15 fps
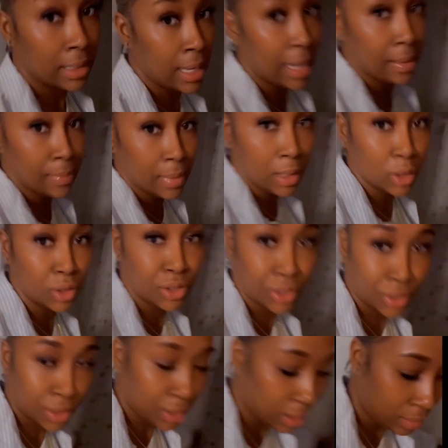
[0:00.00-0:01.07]
light bill
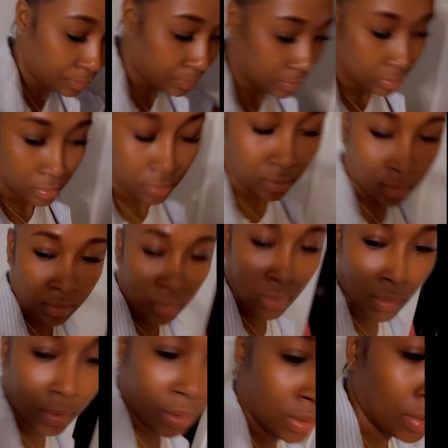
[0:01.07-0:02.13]
shit.
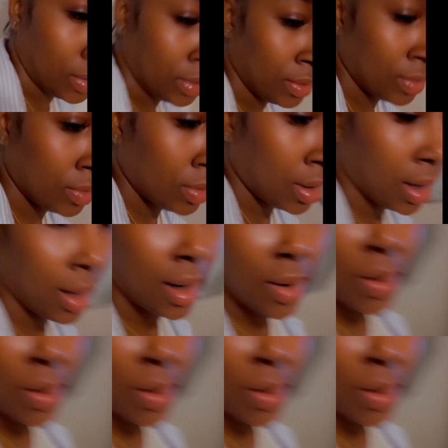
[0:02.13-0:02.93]
No. And then